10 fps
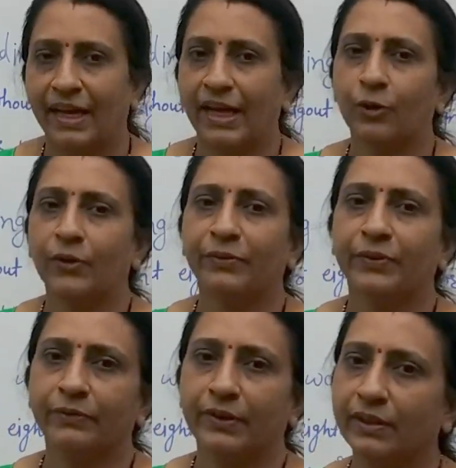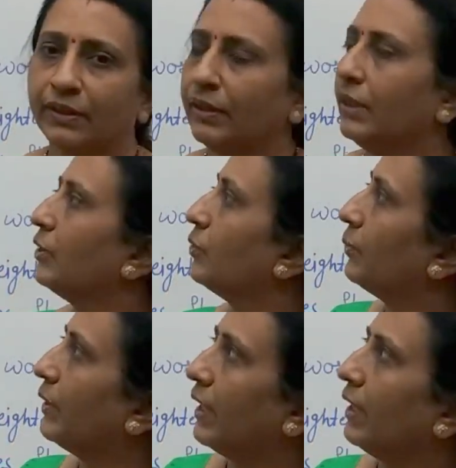Hello everyone.
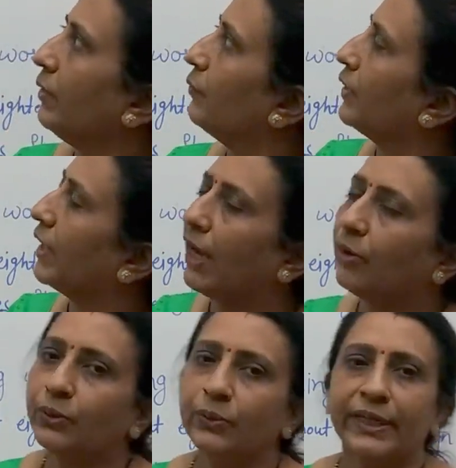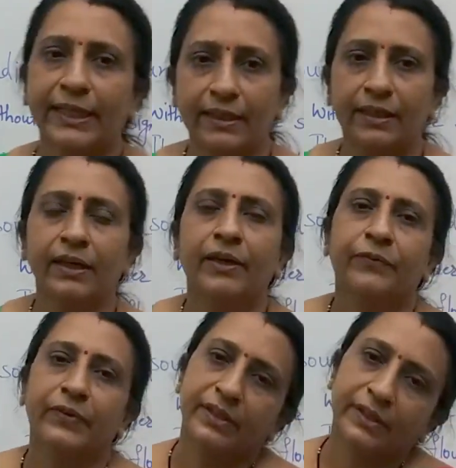Today we have to deal
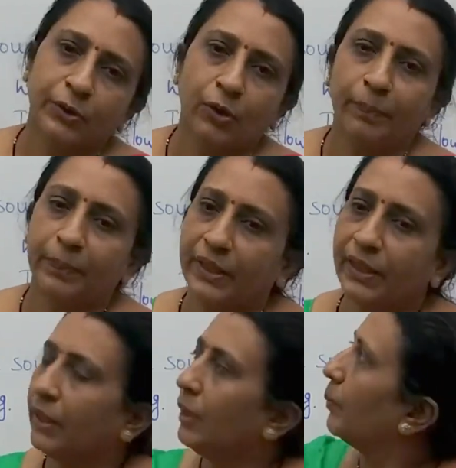with the topic